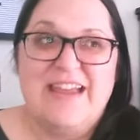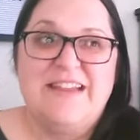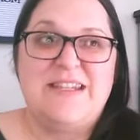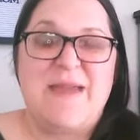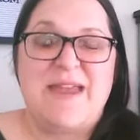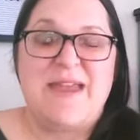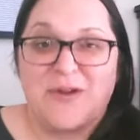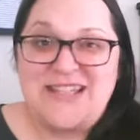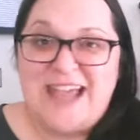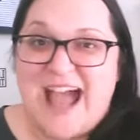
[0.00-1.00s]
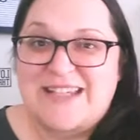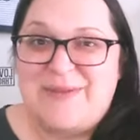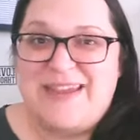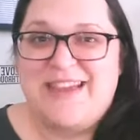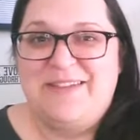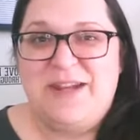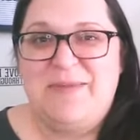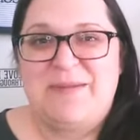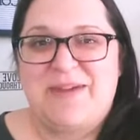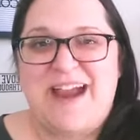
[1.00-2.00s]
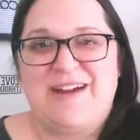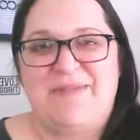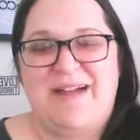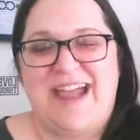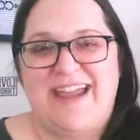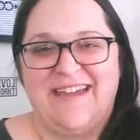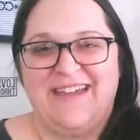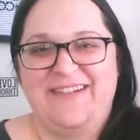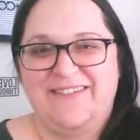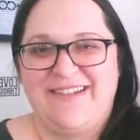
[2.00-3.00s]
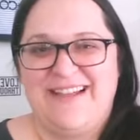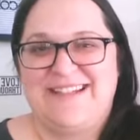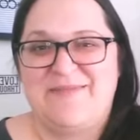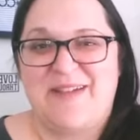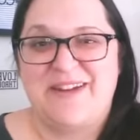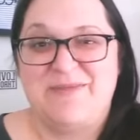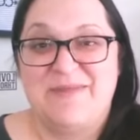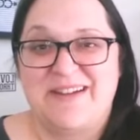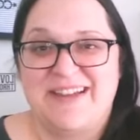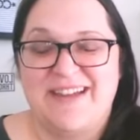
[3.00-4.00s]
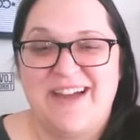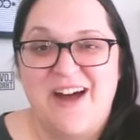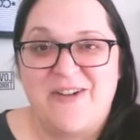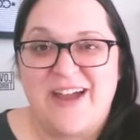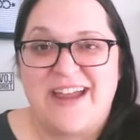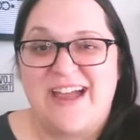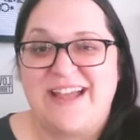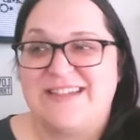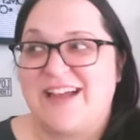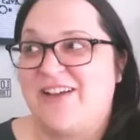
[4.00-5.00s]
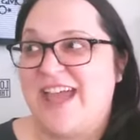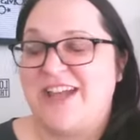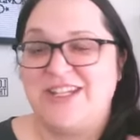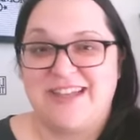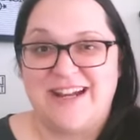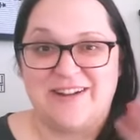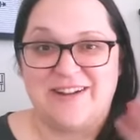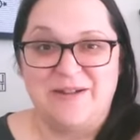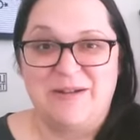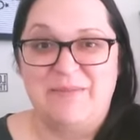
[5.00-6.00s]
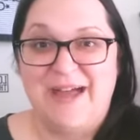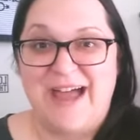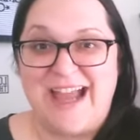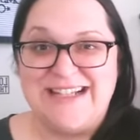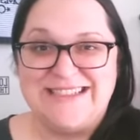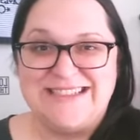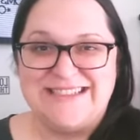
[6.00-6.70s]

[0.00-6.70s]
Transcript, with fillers: to make your tax week a little bit brighter by releasing my new book. All right, guys, I'll catch you later. Bye.